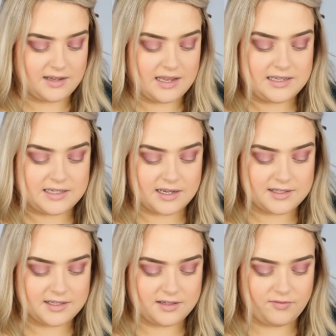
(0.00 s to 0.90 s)
It
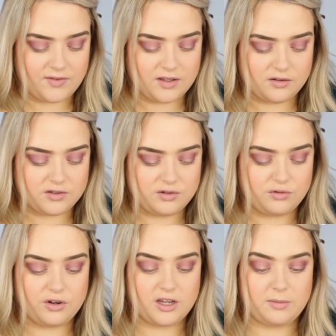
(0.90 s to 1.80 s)
doesn't feel too
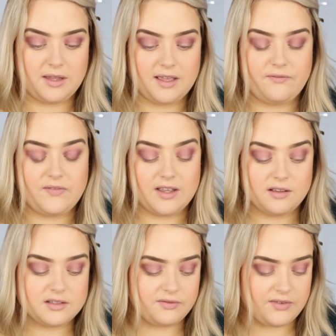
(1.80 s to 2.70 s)
creamy. It
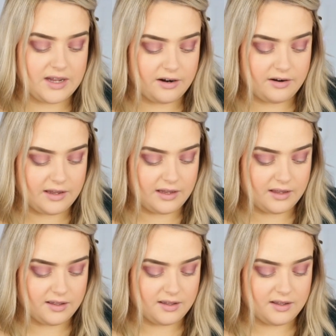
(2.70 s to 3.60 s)
feels
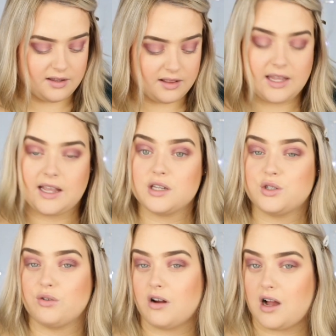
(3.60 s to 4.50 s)
very like
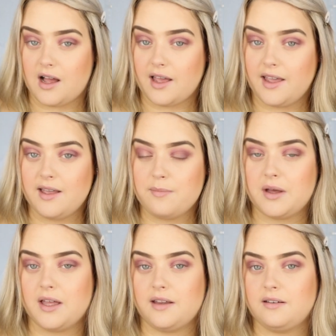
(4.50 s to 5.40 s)
dry,
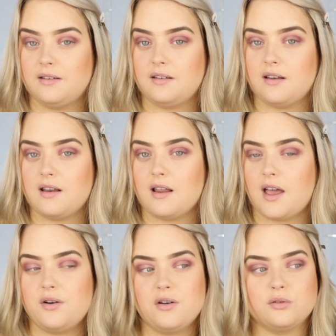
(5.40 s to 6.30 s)
but
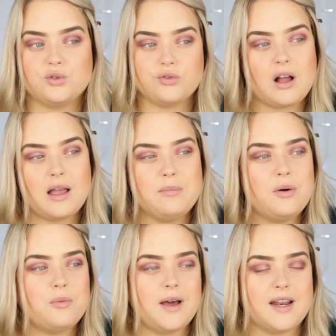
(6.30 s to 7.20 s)
I don't know, dry
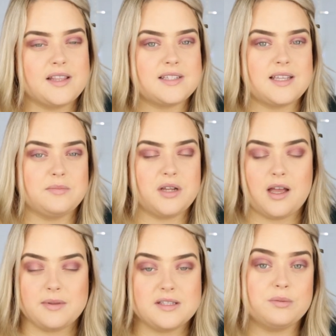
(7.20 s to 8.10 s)
but wet at the same
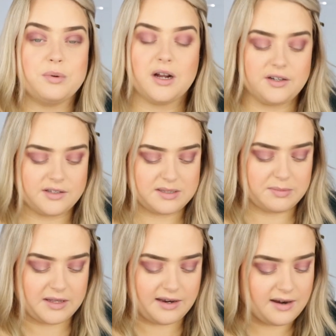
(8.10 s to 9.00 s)
time. It's super hard to
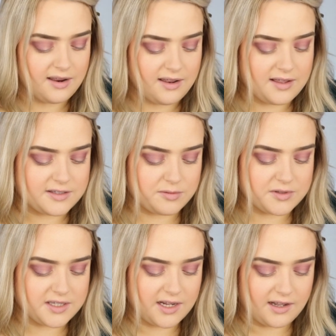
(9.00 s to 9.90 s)
explain. It's
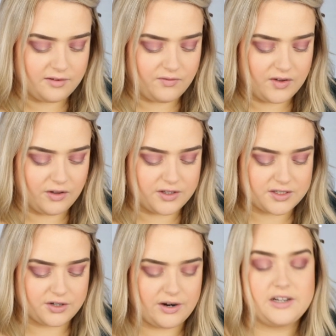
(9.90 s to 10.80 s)
almost like I can feel the
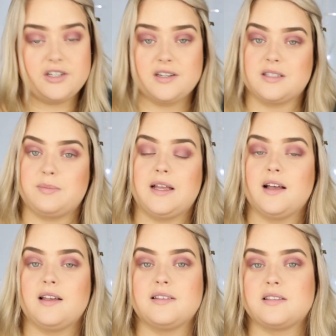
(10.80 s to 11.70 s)
scratchiness
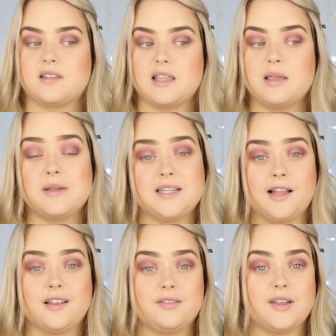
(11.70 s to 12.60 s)
because the
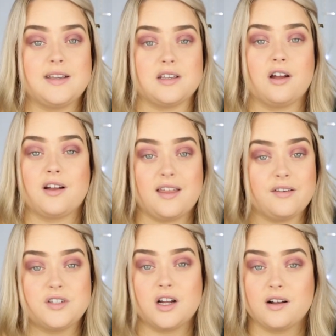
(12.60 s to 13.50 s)
metallic flakes are kind
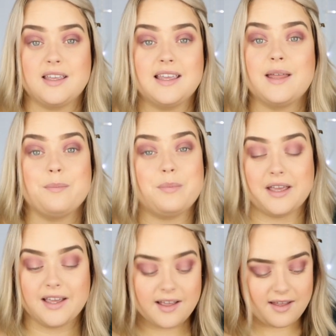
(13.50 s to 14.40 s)
of chunky and
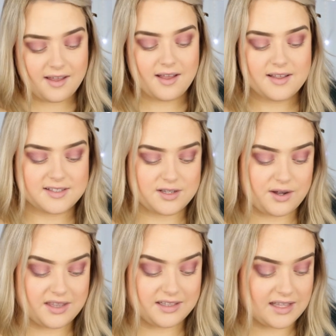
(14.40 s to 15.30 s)
big. So I
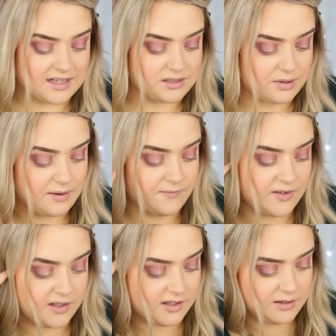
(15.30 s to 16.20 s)
think that's what I'm
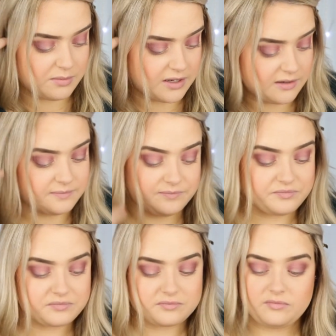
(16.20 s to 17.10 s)
feeling, but
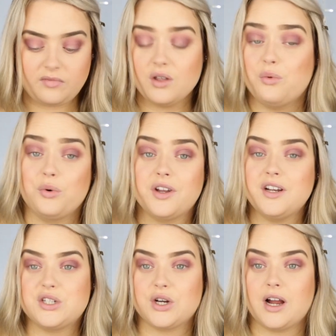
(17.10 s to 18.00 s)
we're
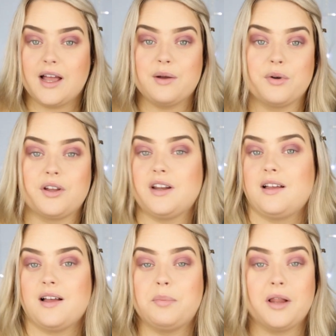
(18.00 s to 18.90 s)
gonna try. We're
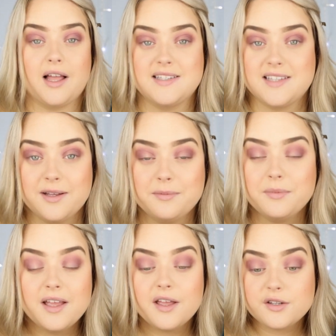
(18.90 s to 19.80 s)
gonna apply
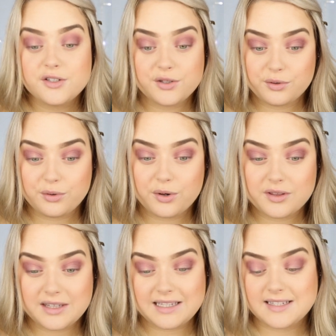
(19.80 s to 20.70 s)
some to
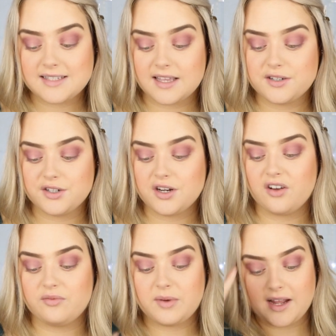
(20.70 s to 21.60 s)
the center
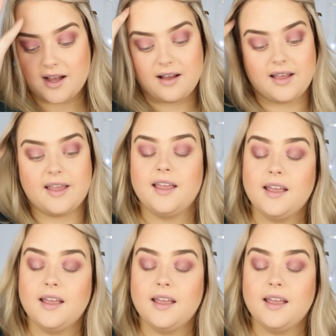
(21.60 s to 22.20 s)
of my eye.